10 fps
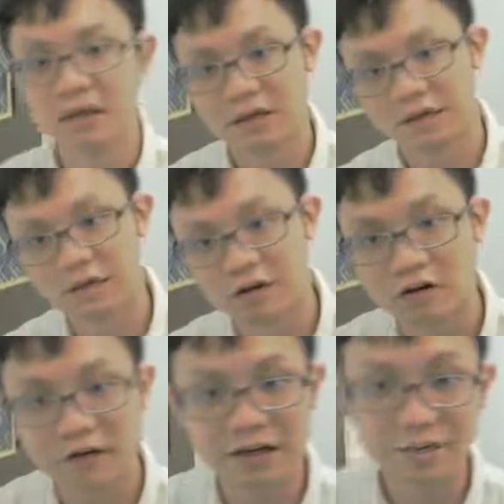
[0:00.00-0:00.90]
If a
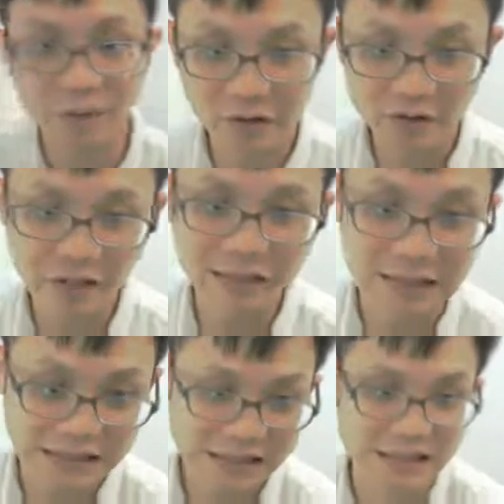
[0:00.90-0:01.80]
covalent bond, it
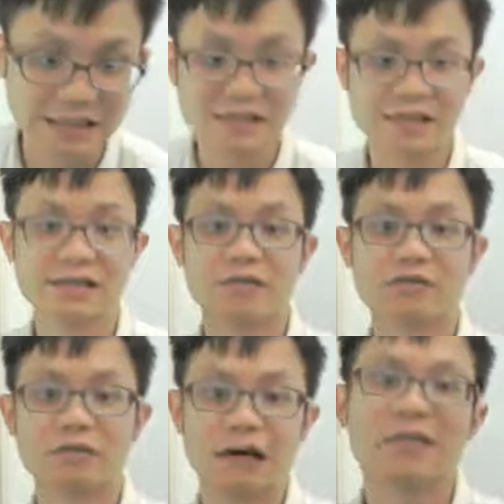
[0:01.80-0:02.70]
is easier
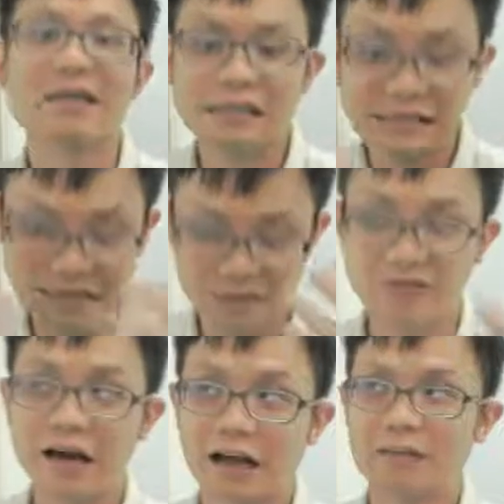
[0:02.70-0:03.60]
to, I mean, it's
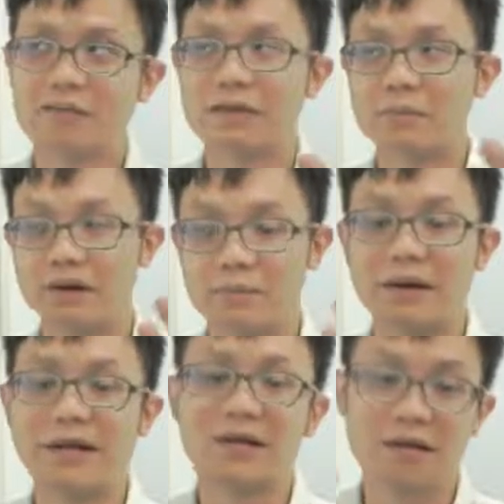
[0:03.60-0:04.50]
still hard to separate,
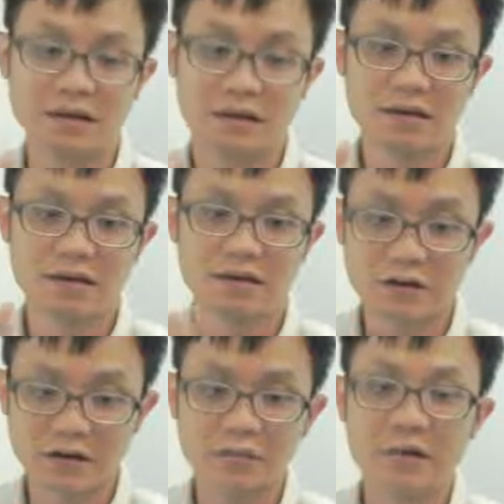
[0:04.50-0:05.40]
but
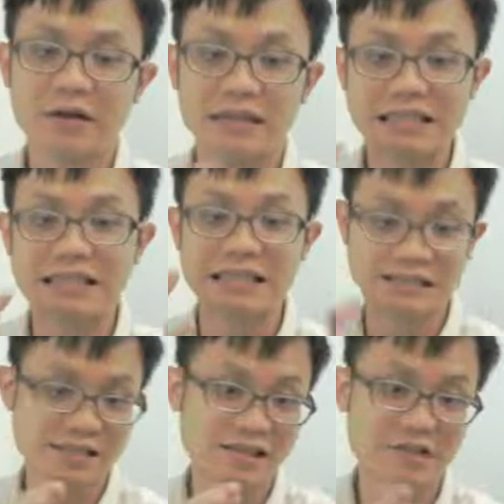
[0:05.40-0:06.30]
covalent bond is
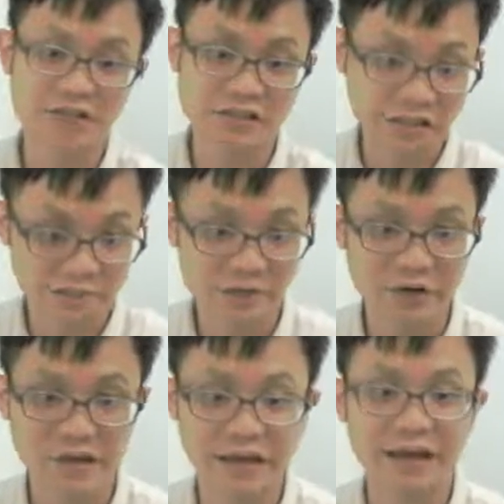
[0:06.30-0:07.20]
easier to
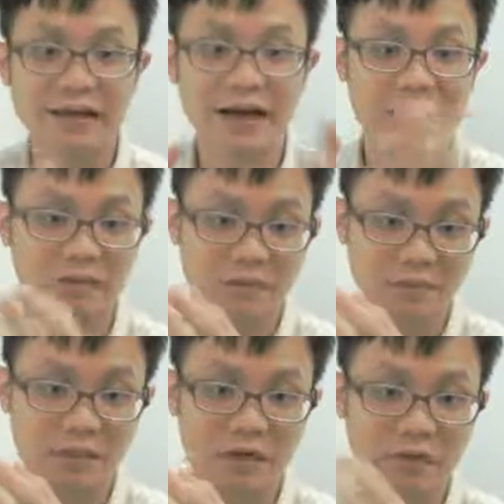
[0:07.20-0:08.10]
separate than
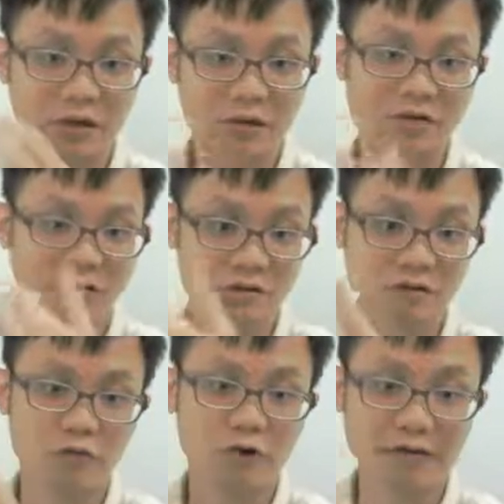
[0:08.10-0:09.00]
ionic bond, because
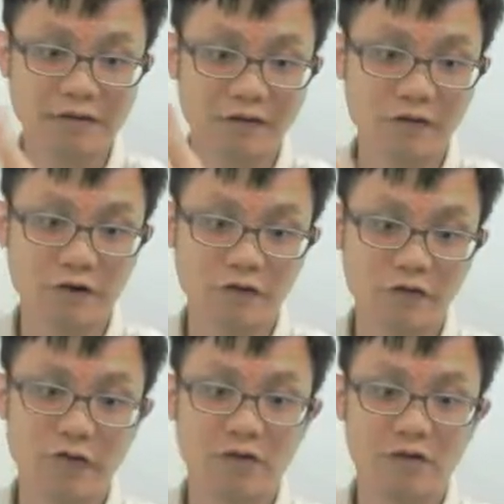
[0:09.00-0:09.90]
one involves
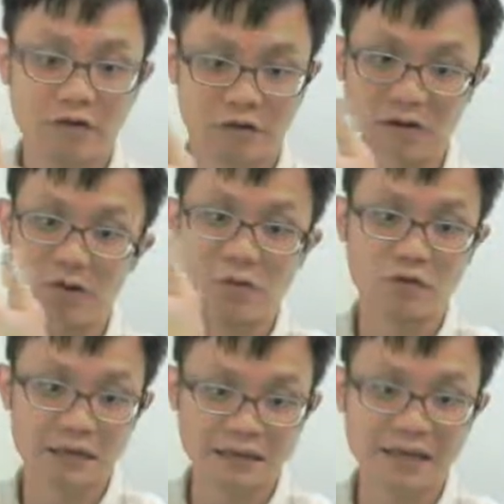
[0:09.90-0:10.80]

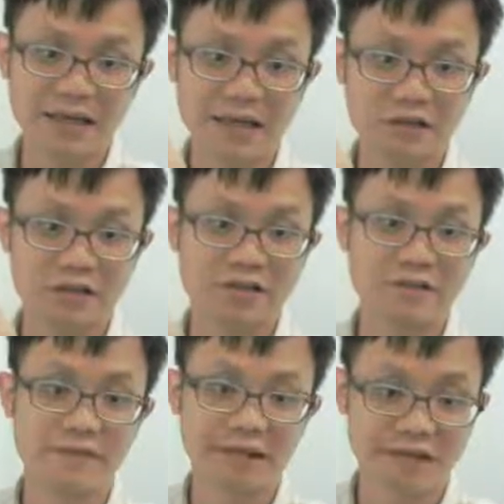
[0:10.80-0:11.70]
donating and
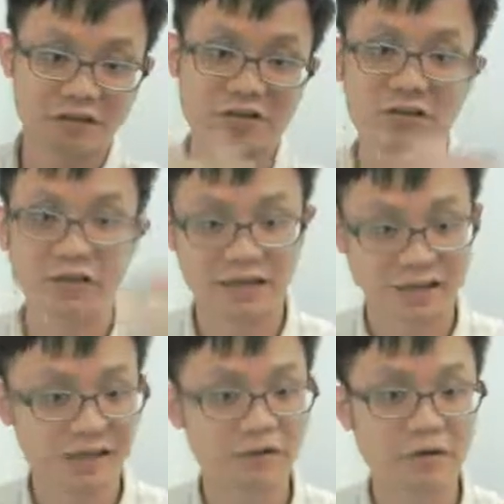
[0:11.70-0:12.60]
receiving electron,
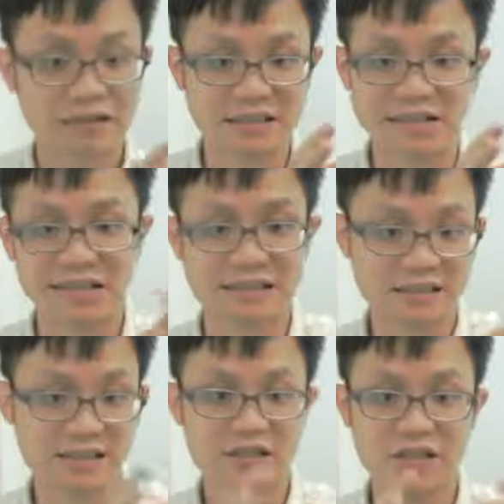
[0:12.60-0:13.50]
another one is
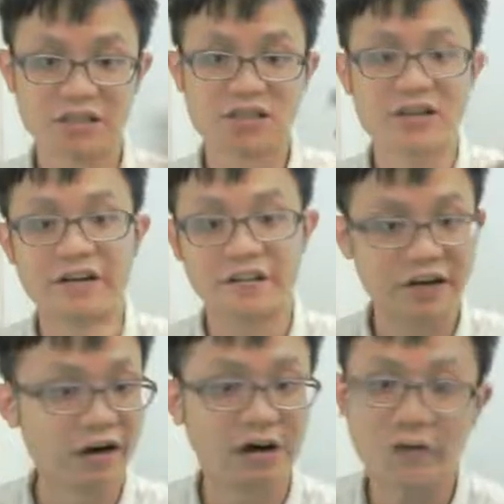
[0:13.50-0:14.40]
just sharing
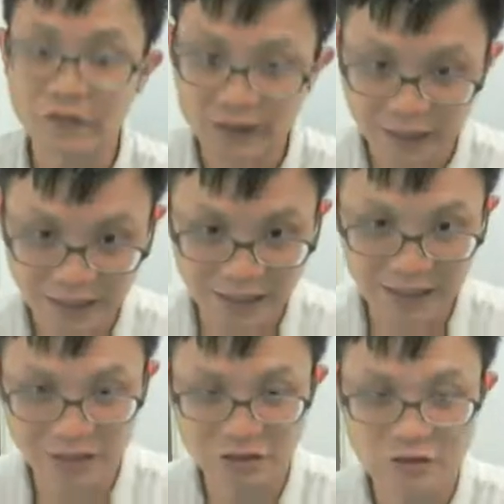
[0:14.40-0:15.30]
of
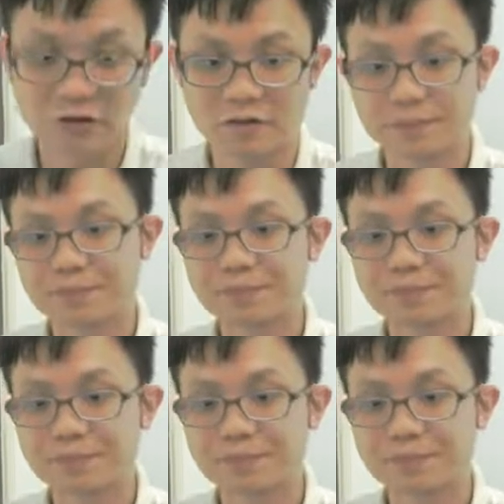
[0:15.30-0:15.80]
electron.